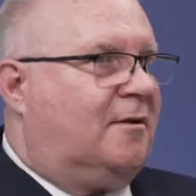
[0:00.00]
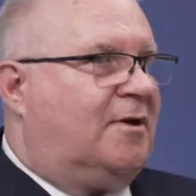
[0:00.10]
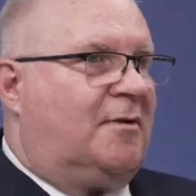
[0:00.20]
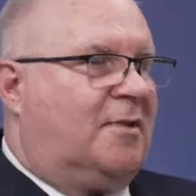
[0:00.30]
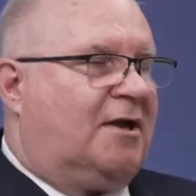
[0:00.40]

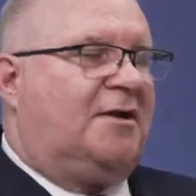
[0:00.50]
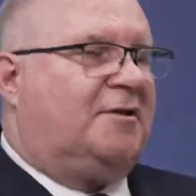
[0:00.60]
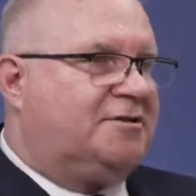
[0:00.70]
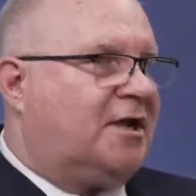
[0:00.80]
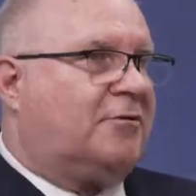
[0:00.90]
about my
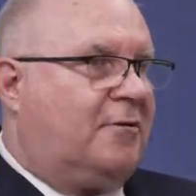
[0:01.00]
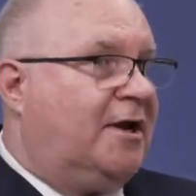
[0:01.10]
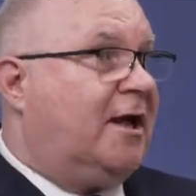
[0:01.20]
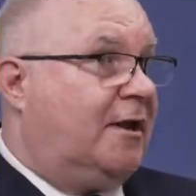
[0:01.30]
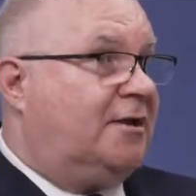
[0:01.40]
South Korean
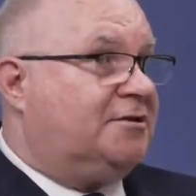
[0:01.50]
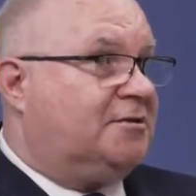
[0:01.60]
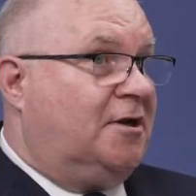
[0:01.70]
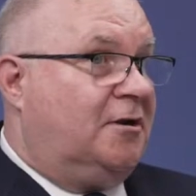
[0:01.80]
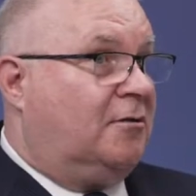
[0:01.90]
allies,
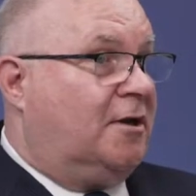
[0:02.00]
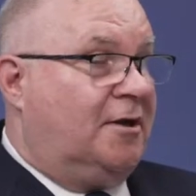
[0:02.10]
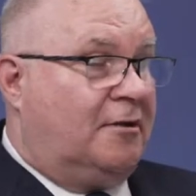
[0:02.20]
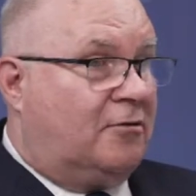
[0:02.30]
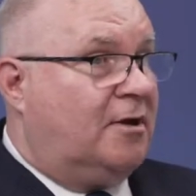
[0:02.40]

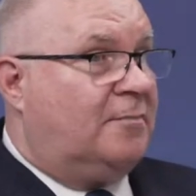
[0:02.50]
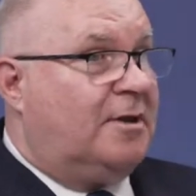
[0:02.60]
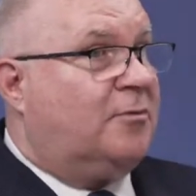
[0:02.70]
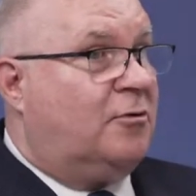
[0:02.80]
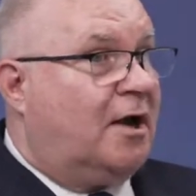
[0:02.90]
and the Korean
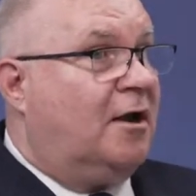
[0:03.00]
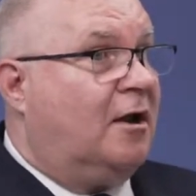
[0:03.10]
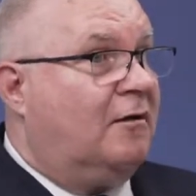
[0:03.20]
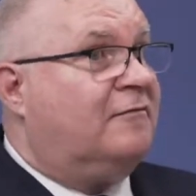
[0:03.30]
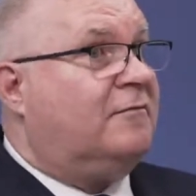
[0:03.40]
people who I
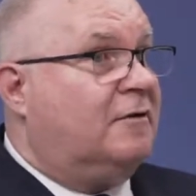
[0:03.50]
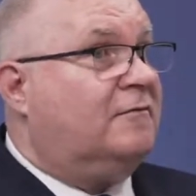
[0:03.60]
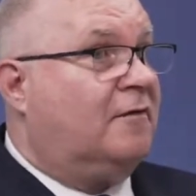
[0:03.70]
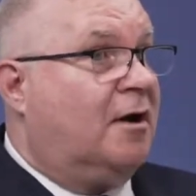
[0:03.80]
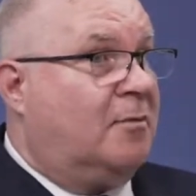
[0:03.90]
love
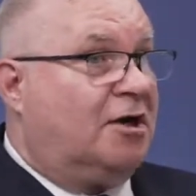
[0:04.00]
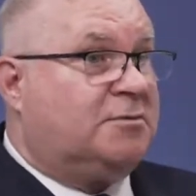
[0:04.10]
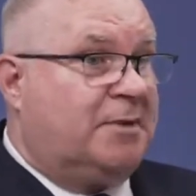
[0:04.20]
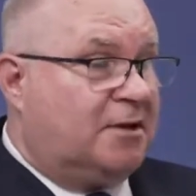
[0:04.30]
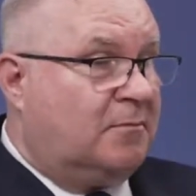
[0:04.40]
very
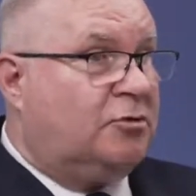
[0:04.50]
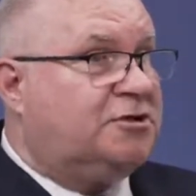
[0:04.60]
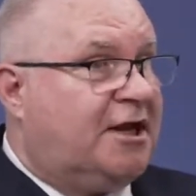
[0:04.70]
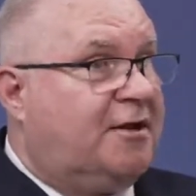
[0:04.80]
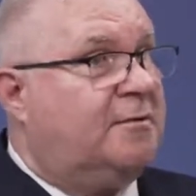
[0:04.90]
much. But the Moon
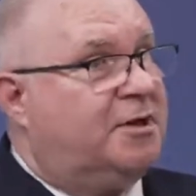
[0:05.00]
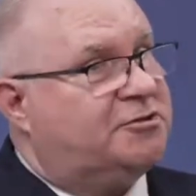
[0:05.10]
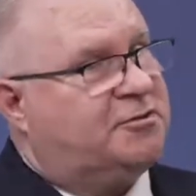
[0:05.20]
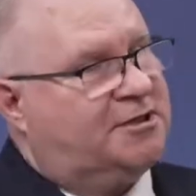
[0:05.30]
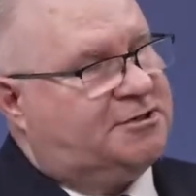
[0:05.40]
Jae-in
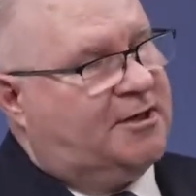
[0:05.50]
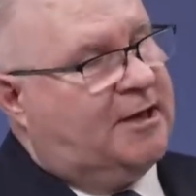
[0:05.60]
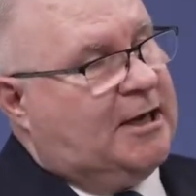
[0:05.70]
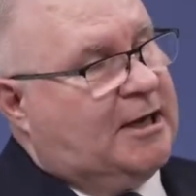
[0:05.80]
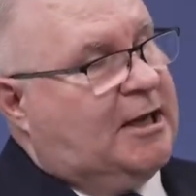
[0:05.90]
administration
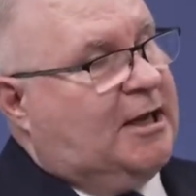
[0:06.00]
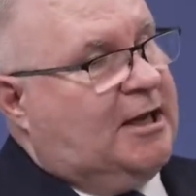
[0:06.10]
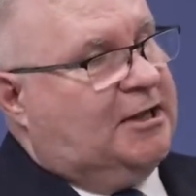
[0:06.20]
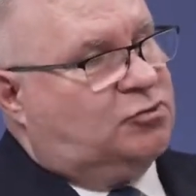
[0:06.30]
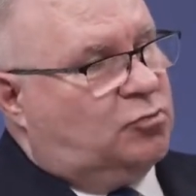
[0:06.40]

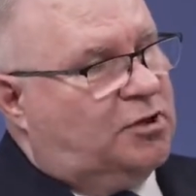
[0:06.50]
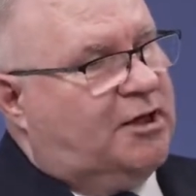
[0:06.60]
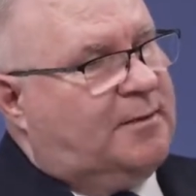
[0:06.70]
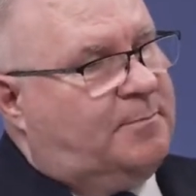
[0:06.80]
is really